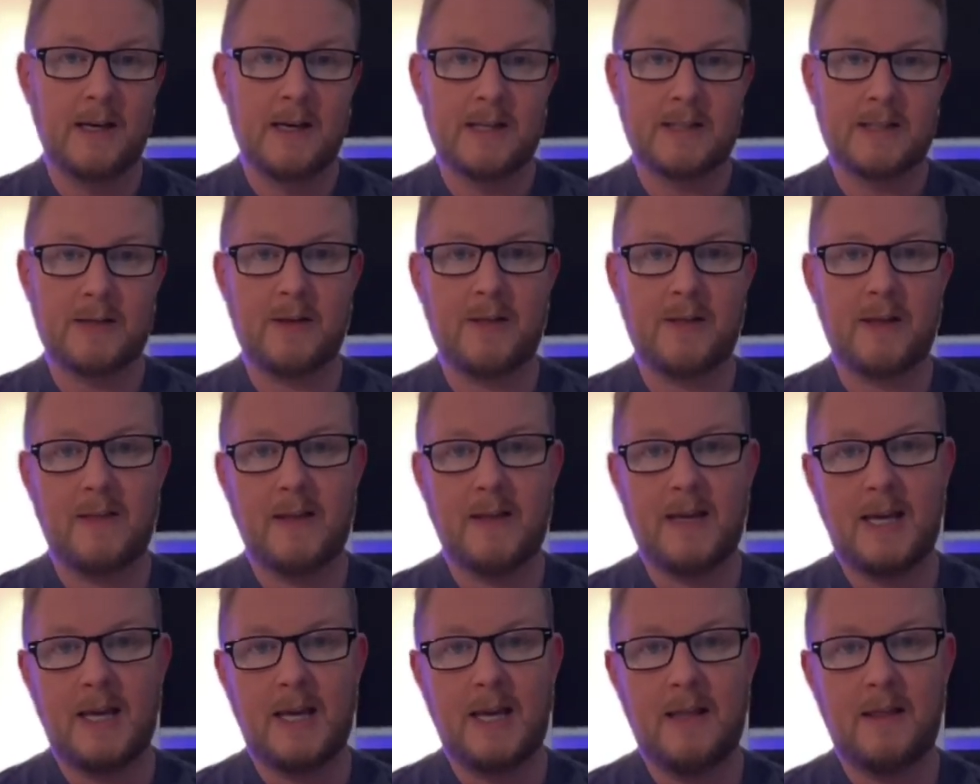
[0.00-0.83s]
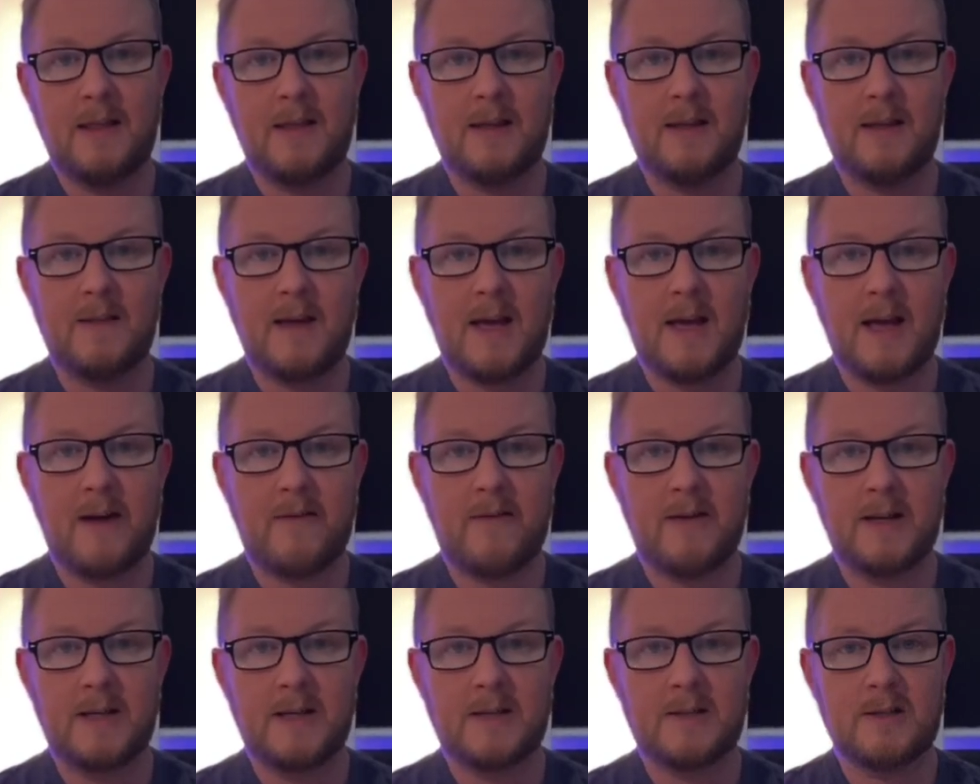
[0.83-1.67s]
So I think the key thing
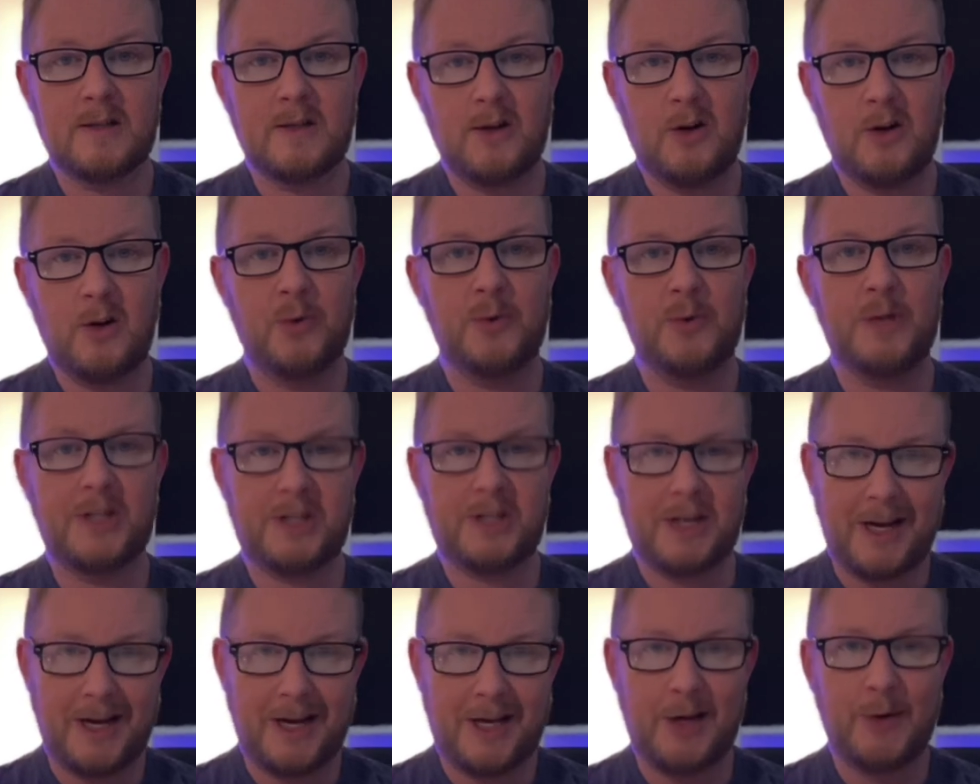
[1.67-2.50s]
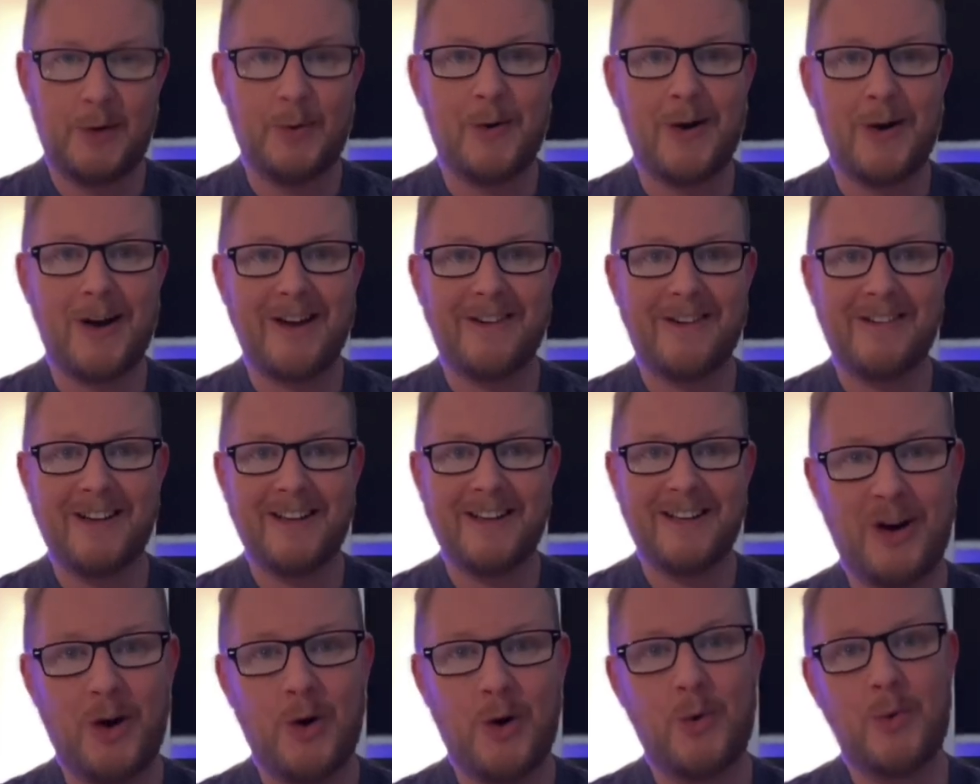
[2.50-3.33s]
there is always check your
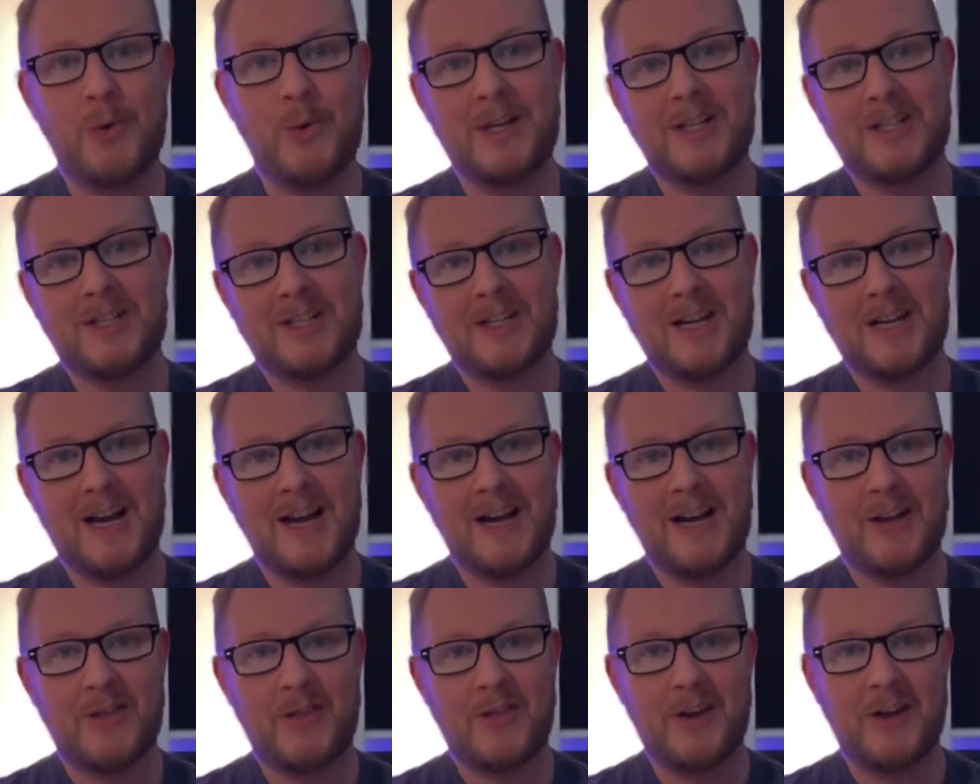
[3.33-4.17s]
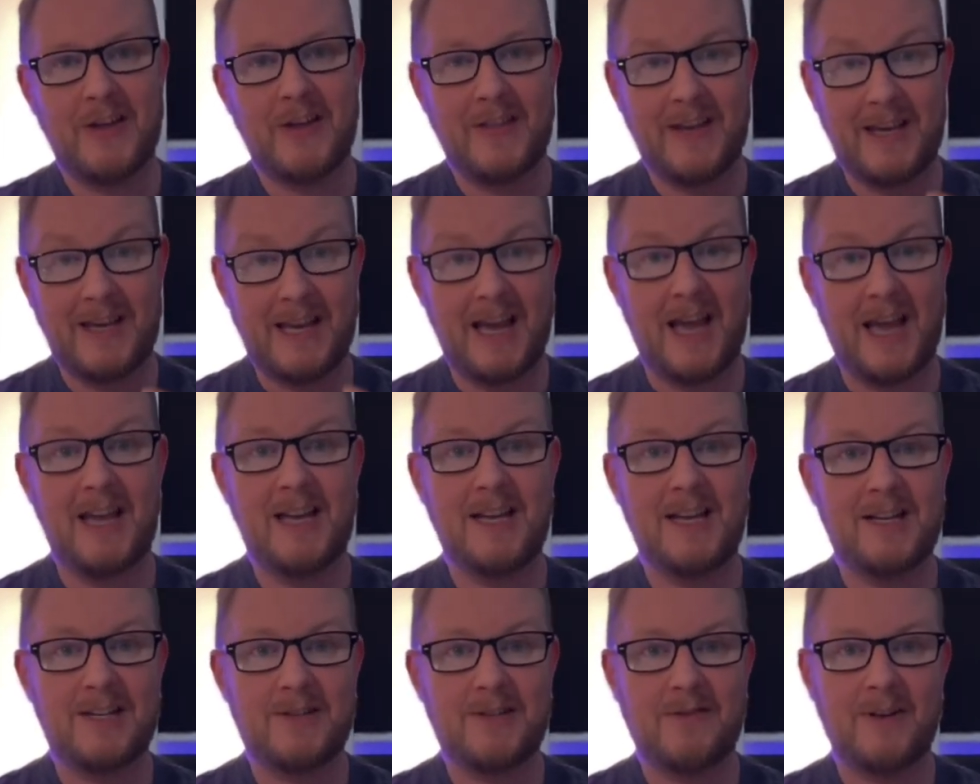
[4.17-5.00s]
wiring, always check that the
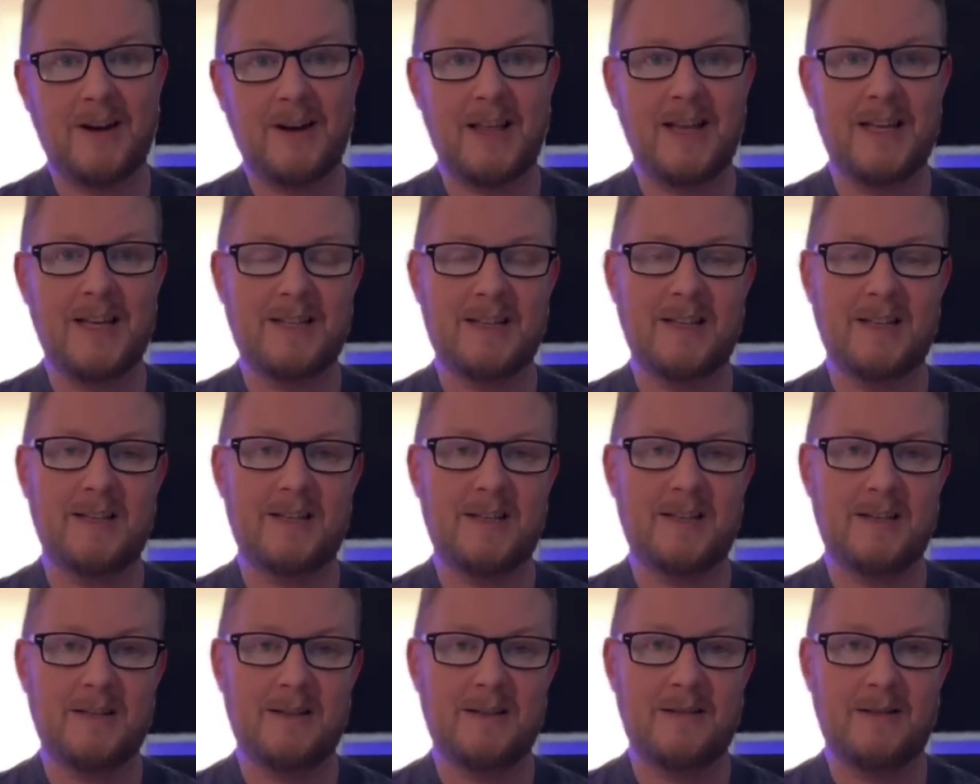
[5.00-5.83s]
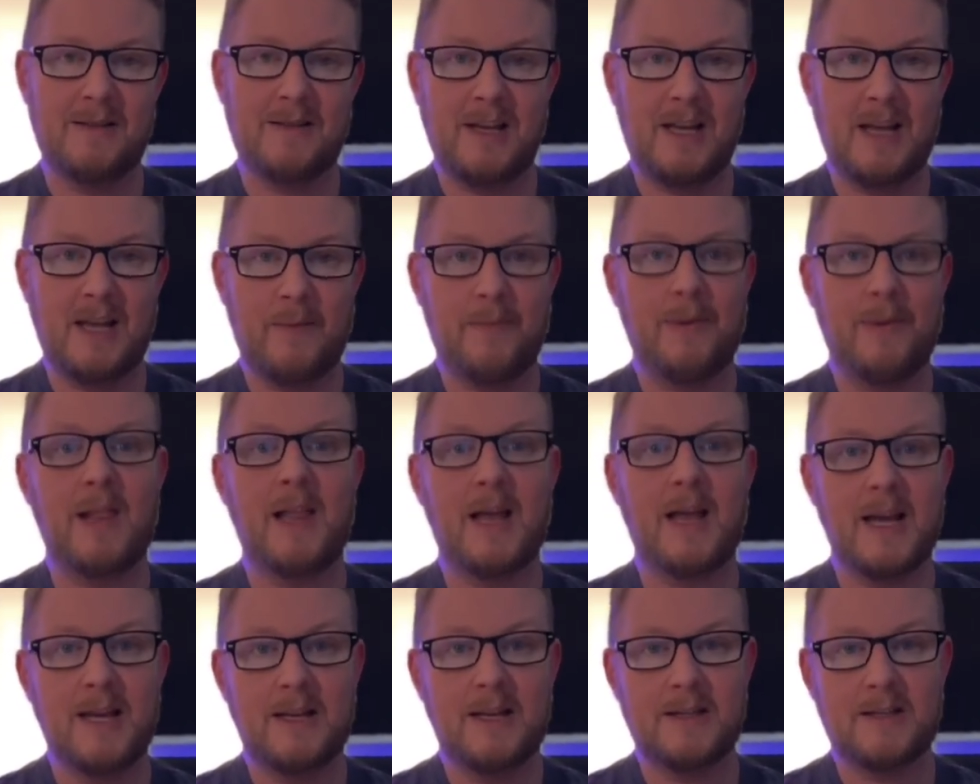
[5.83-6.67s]
gauge related to the
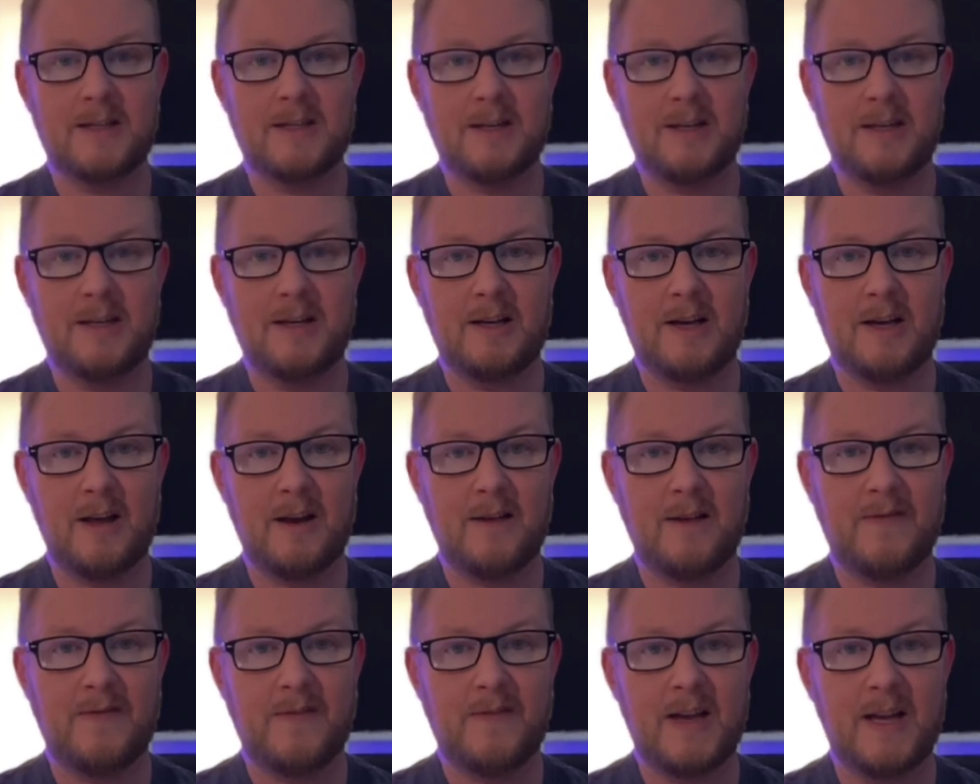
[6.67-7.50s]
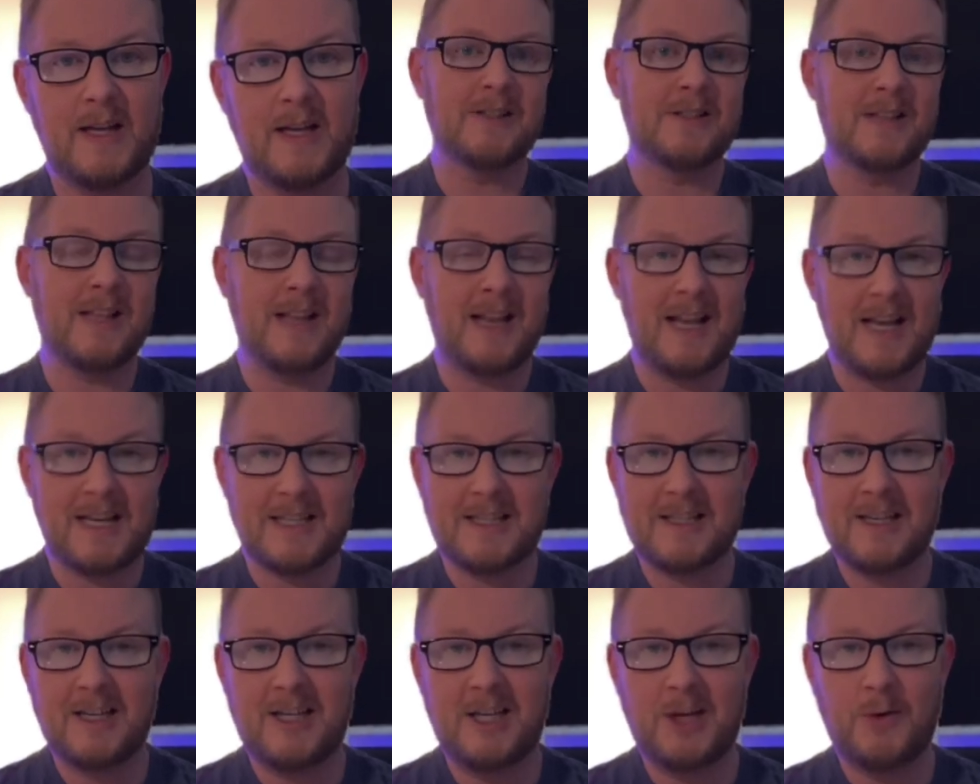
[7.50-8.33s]
appliance that you're going to fit. The
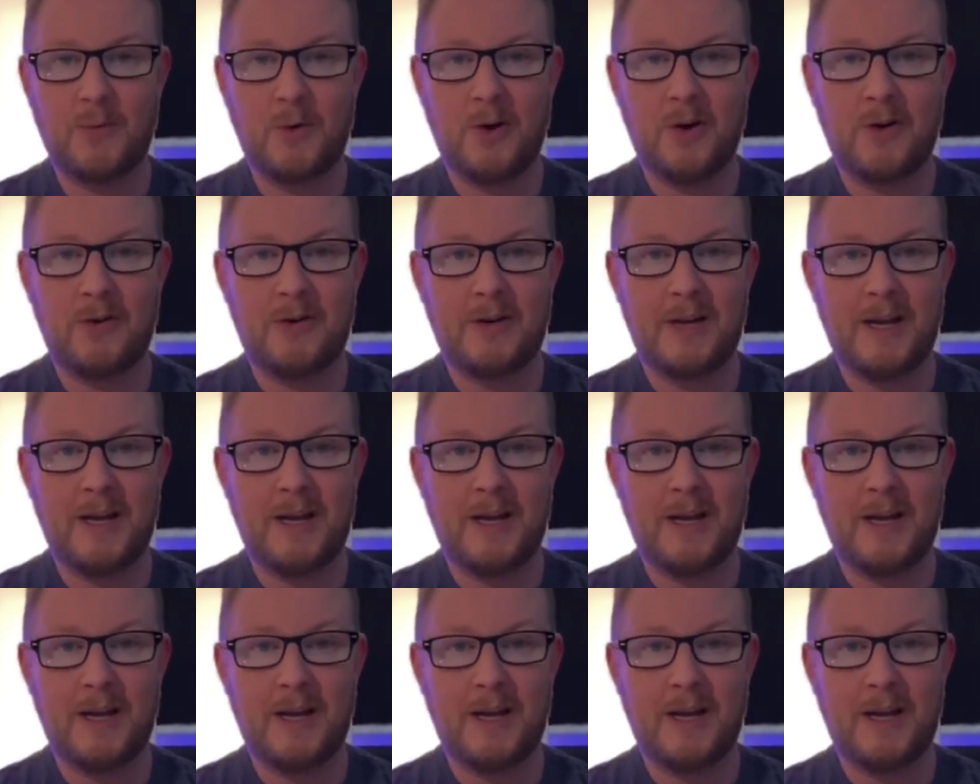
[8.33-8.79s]
last thing you want